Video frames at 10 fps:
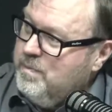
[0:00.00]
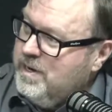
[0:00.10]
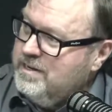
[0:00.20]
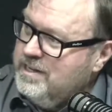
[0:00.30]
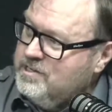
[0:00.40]

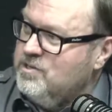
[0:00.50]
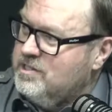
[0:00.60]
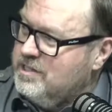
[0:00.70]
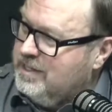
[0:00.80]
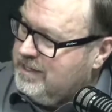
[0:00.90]
but it's
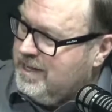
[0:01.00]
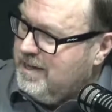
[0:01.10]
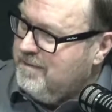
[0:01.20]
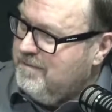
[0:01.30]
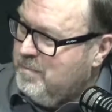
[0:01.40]
not something
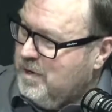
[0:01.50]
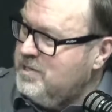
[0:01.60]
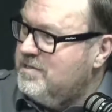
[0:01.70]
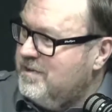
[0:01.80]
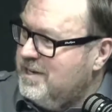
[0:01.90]
that
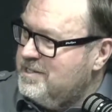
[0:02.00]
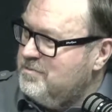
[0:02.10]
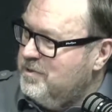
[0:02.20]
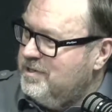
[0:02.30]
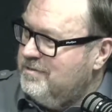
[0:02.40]
most of
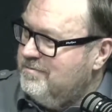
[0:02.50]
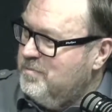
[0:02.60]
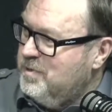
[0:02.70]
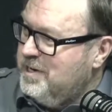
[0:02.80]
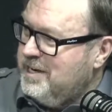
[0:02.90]
us would
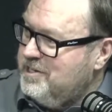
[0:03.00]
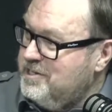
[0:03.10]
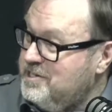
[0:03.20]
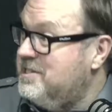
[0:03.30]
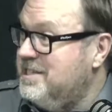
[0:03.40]

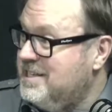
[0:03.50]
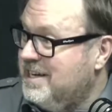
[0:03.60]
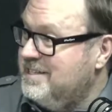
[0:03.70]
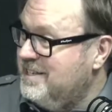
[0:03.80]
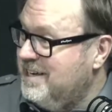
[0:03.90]
actually see
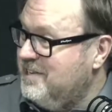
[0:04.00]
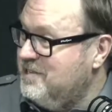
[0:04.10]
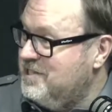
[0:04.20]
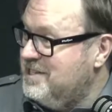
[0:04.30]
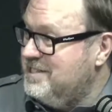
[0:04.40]
day to day,
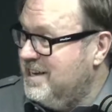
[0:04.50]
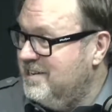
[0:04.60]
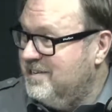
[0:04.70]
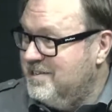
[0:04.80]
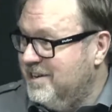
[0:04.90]
because these
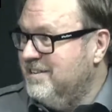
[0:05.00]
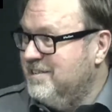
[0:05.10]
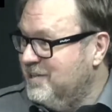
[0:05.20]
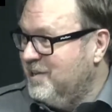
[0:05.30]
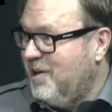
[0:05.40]
aren't
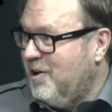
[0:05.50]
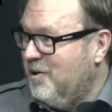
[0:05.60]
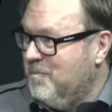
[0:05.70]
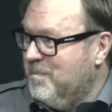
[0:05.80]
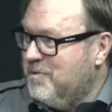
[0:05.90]
little
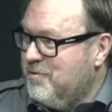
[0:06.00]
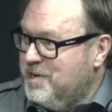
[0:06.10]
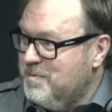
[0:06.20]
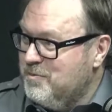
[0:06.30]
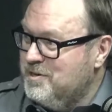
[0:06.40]
home
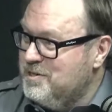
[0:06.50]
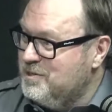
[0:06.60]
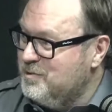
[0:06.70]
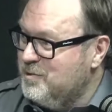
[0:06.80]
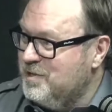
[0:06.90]
3D
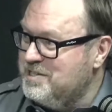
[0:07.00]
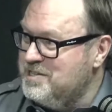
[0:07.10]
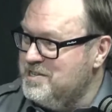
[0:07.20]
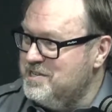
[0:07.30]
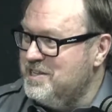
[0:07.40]
printers or
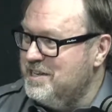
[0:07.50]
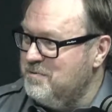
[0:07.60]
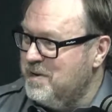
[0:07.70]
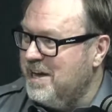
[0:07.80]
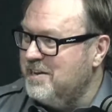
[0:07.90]
things that you see at
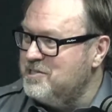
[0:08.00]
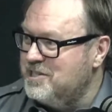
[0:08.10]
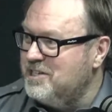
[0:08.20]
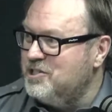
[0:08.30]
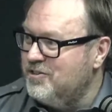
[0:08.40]
the warehouse
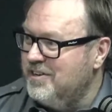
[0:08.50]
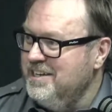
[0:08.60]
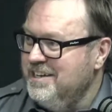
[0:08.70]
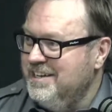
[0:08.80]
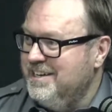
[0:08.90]

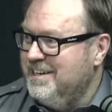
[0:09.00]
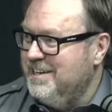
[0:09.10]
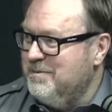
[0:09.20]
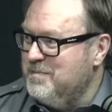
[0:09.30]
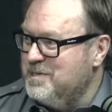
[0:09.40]
stationery.
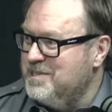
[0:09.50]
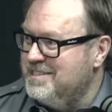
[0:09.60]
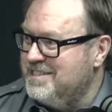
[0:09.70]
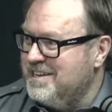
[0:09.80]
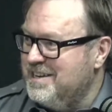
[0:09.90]
This
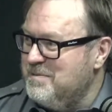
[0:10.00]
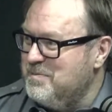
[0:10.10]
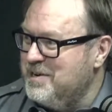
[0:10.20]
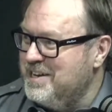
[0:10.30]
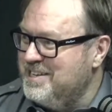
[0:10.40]
is
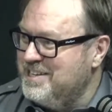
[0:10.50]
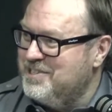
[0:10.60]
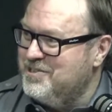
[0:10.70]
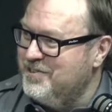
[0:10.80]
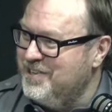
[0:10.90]
pretty
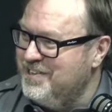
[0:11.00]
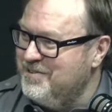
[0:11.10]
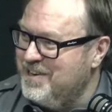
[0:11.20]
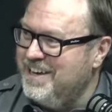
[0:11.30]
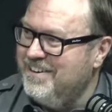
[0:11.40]
industrial
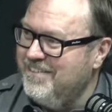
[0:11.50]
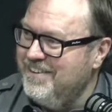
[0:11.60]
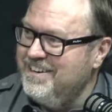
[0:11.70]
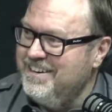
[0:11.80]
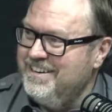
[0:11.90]
level gear,
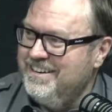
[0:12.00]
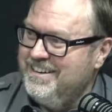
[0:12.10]
right?